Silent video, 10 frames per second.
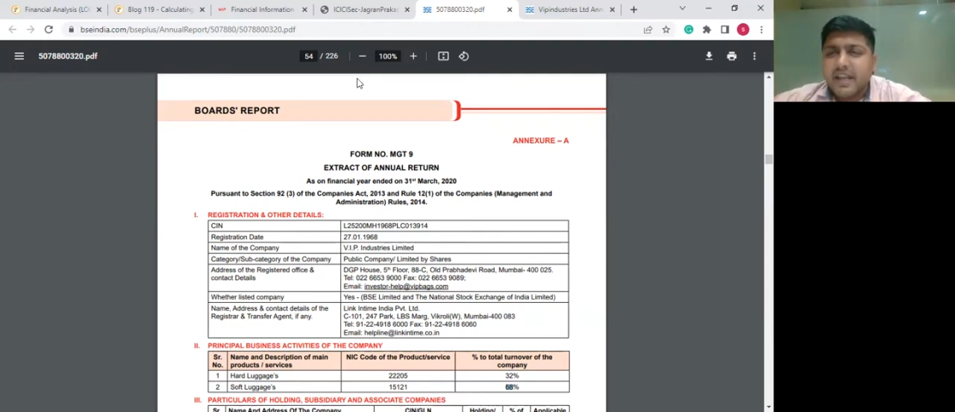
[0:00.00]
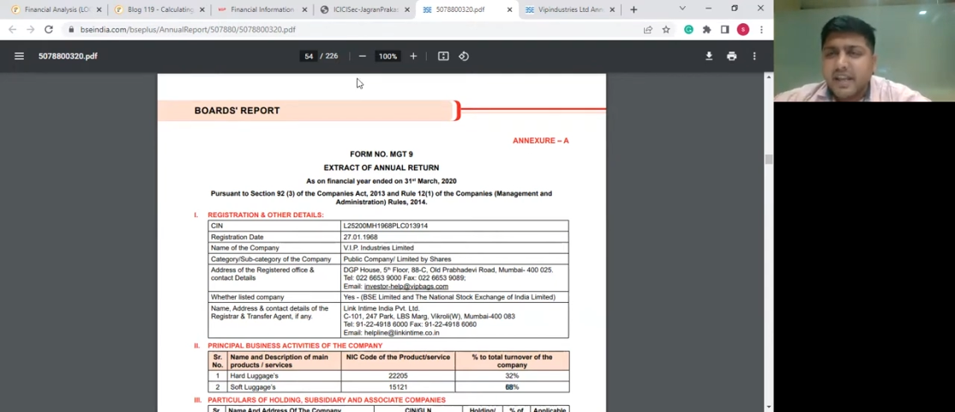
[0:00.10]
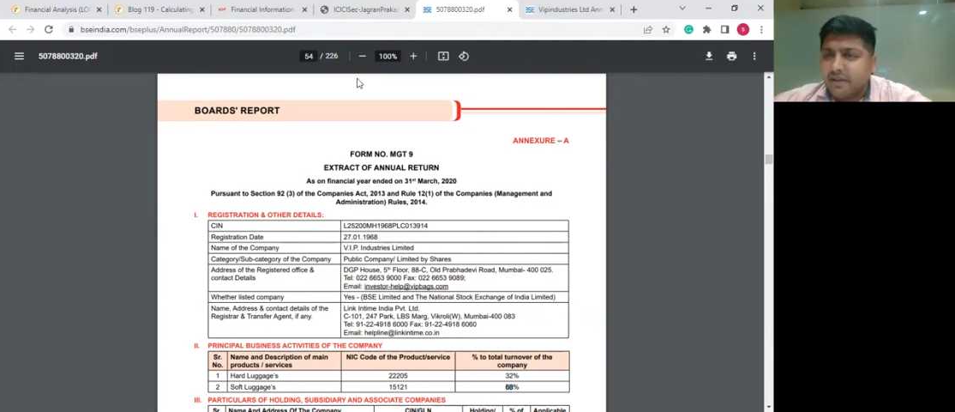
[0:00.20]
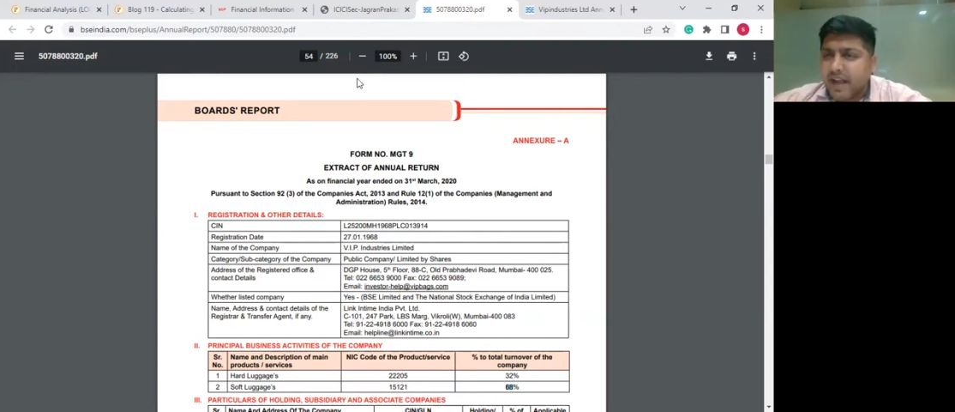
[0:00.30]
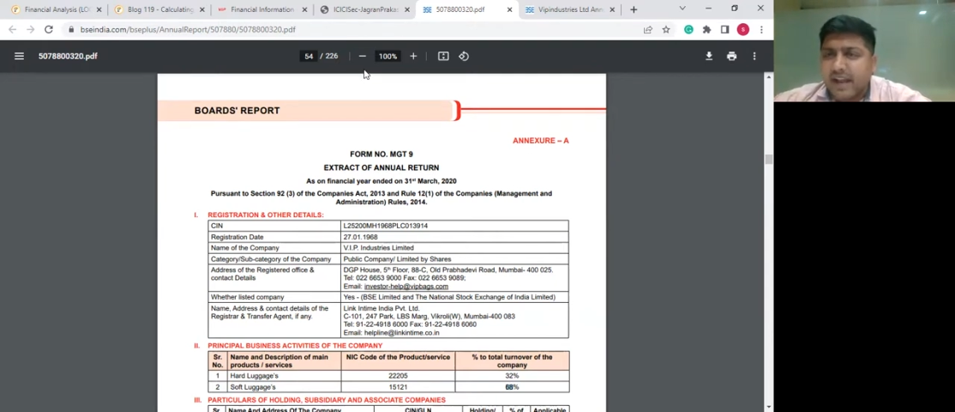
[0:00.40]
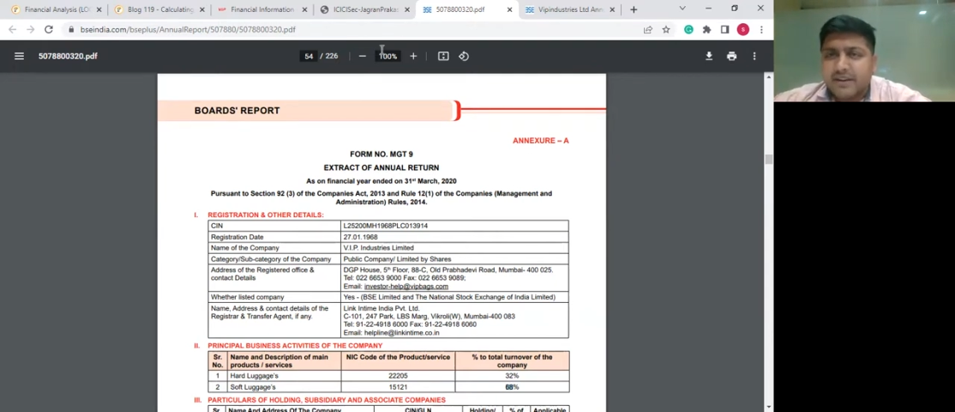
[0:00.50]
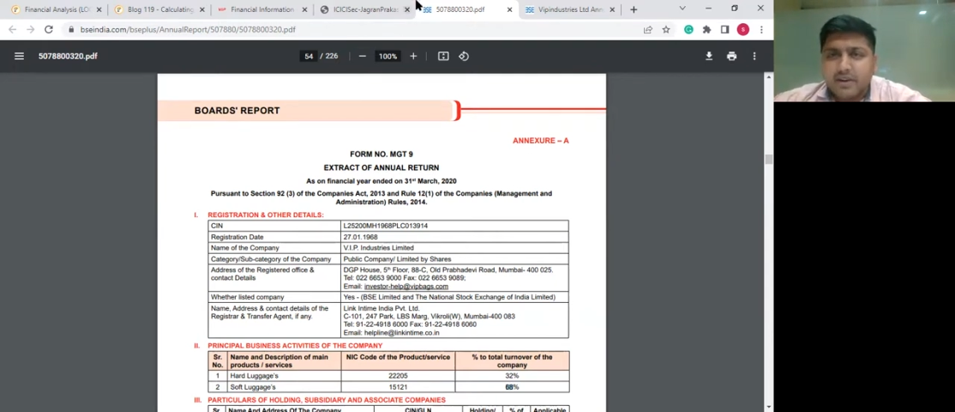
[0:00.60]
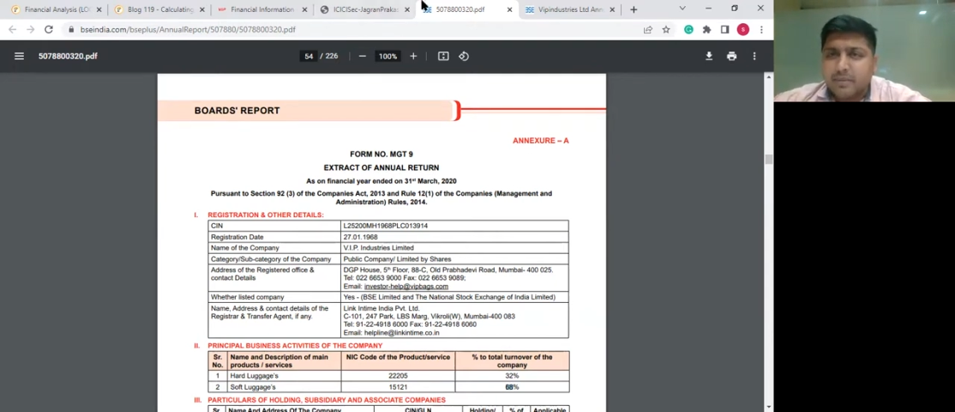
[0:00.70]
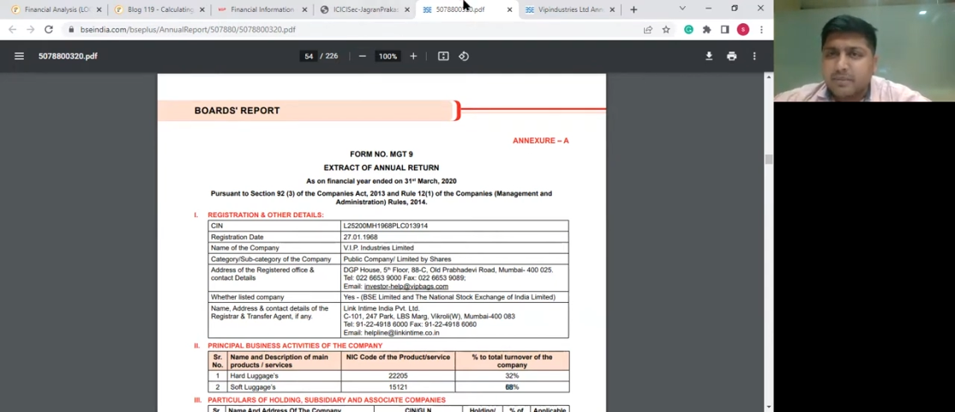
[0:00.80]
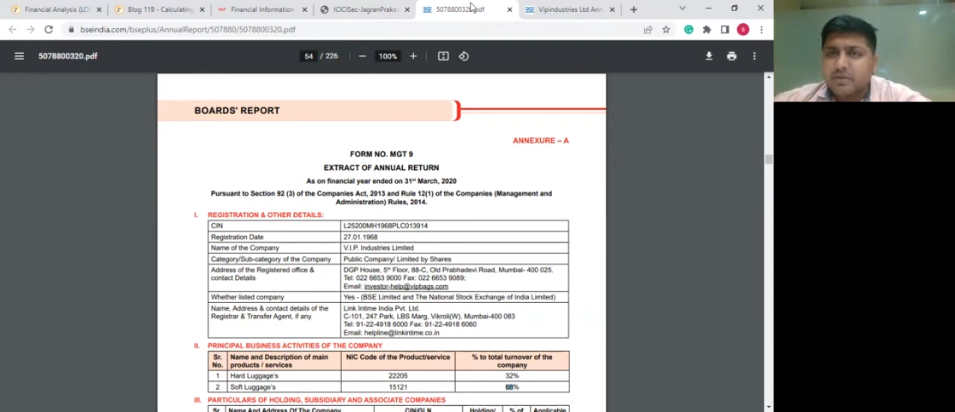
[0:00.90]
even annual
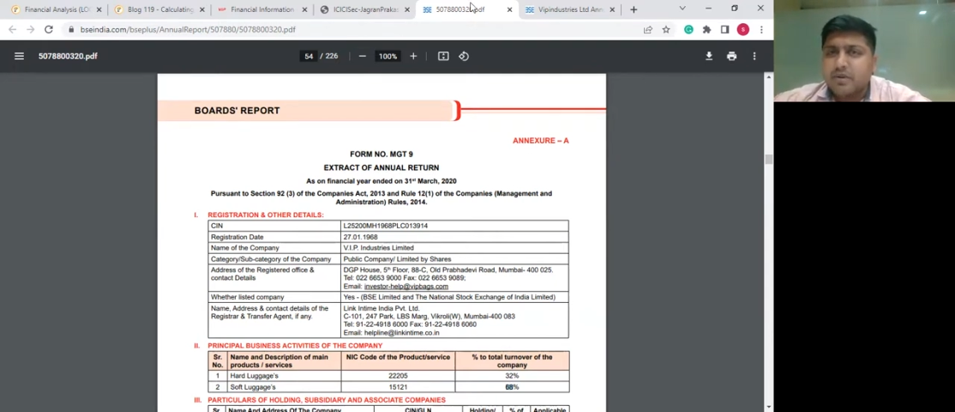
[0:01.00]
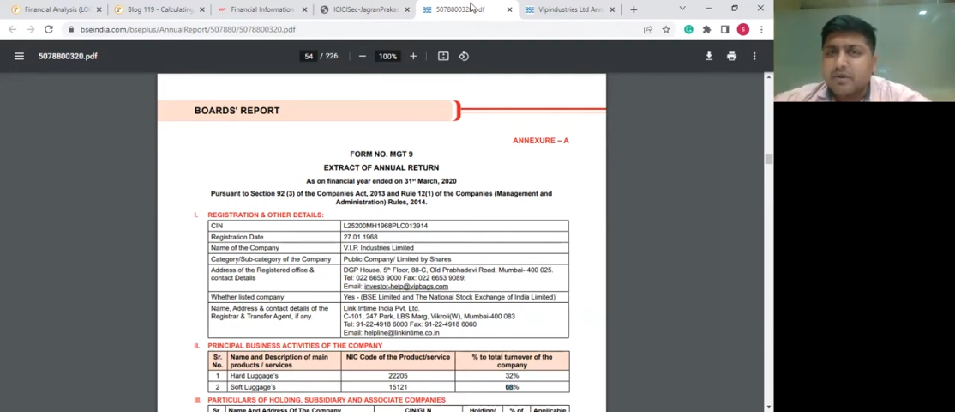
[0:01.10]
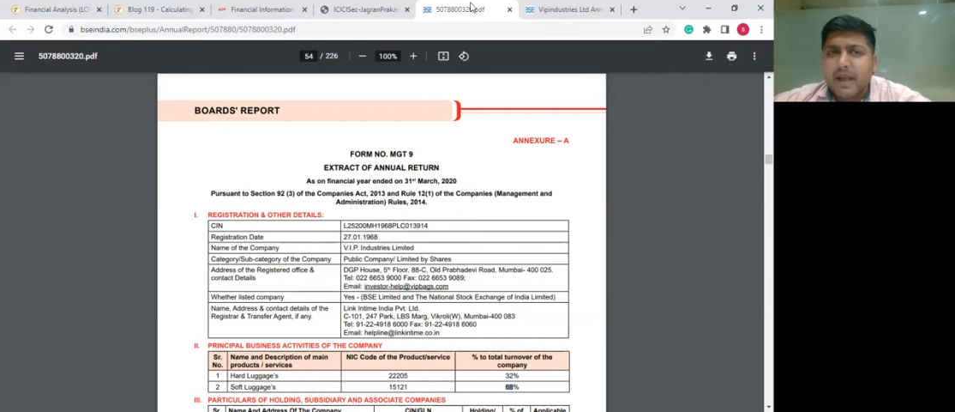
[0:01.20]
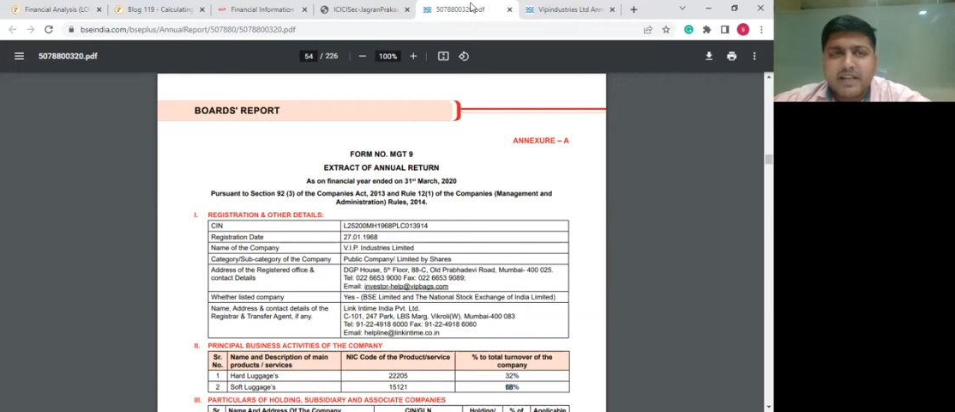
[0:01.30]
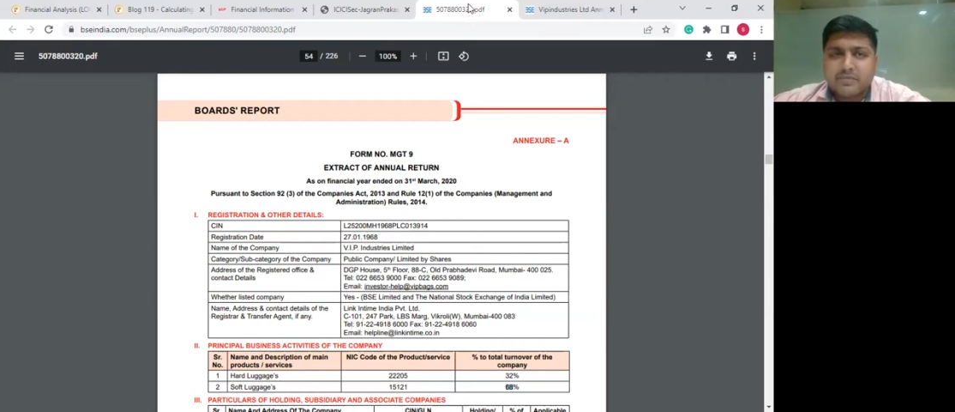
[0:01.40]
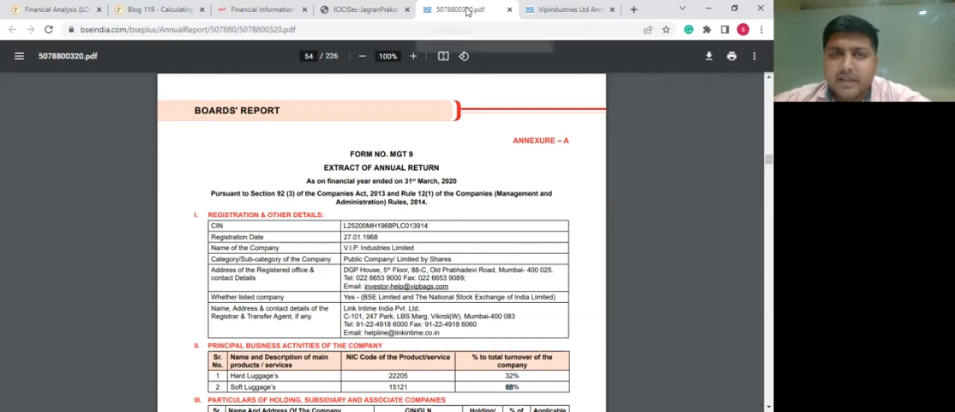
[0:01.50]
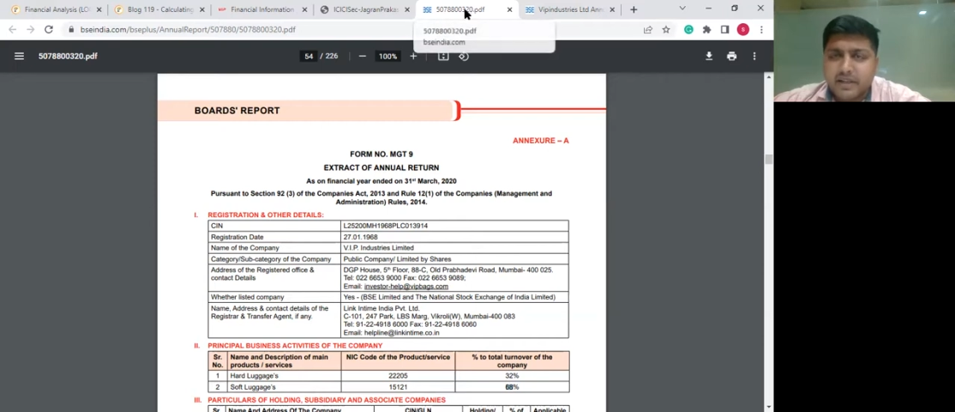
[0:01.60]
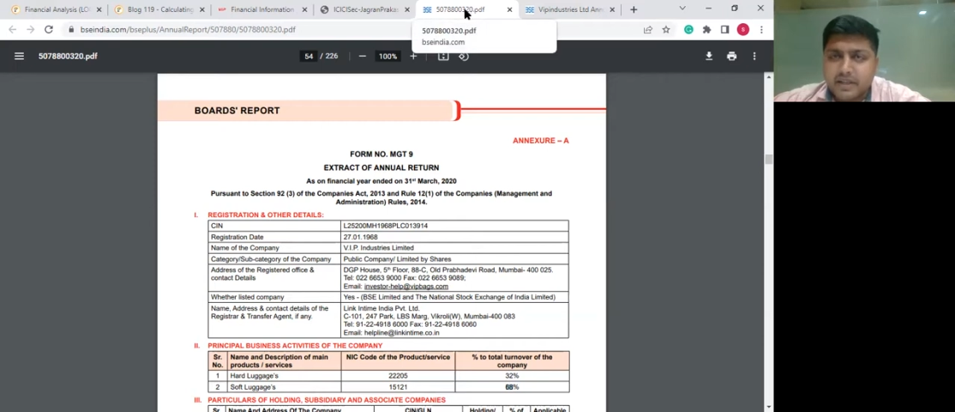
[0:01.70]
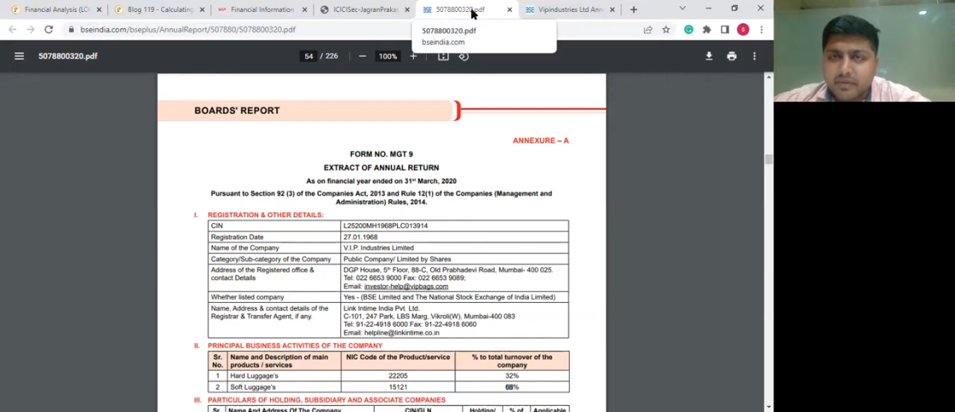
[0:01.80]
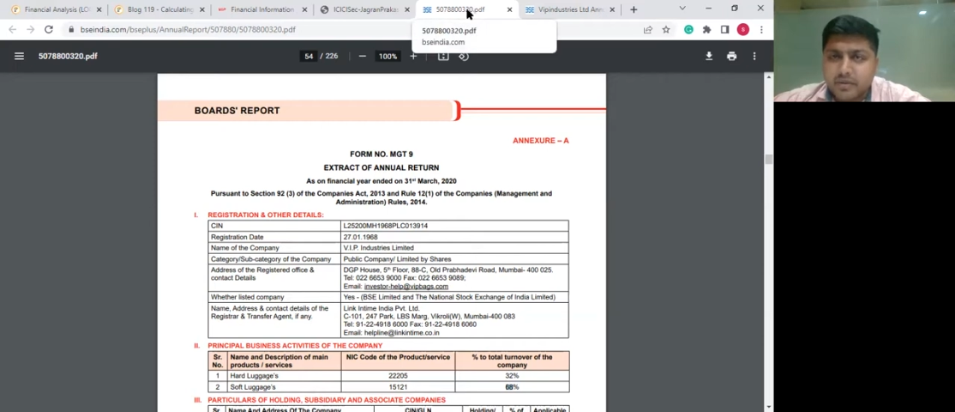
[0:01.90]
reports or management
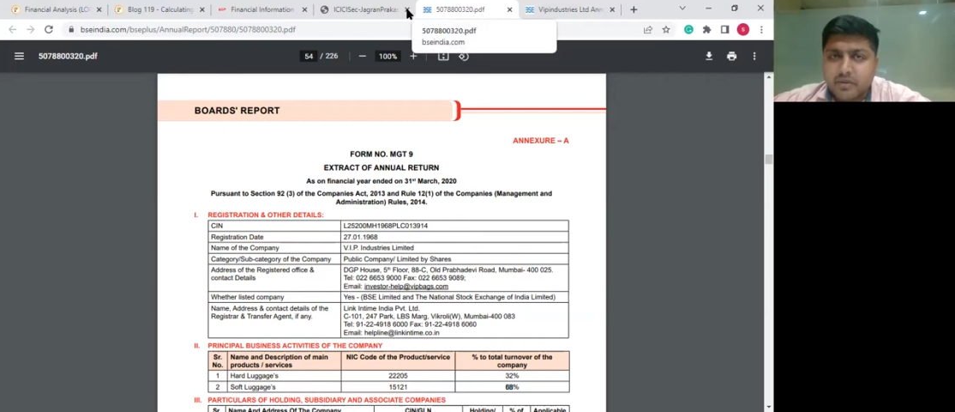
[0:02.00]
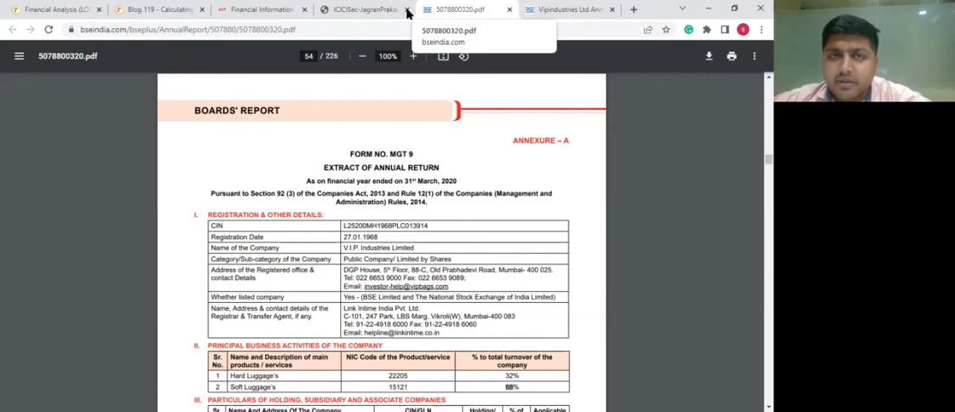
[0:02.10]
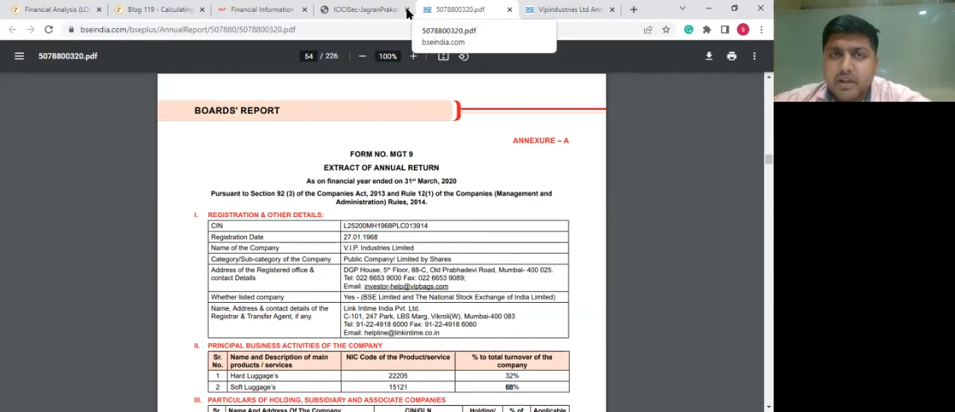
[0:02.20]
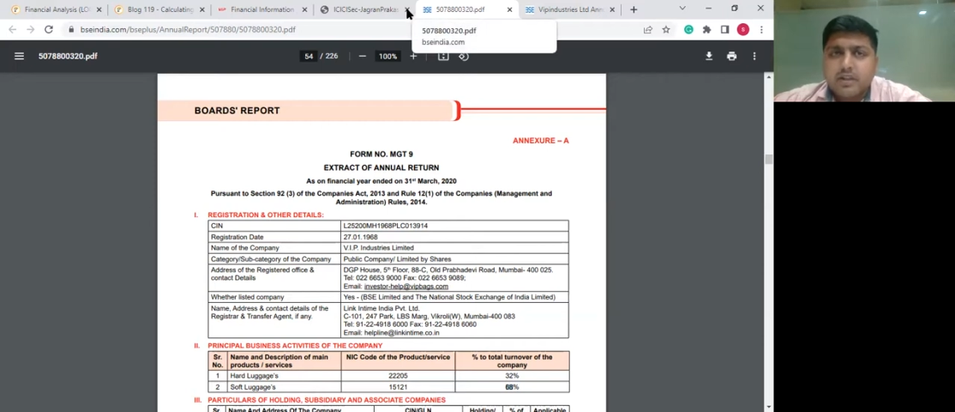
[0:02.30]
interviews.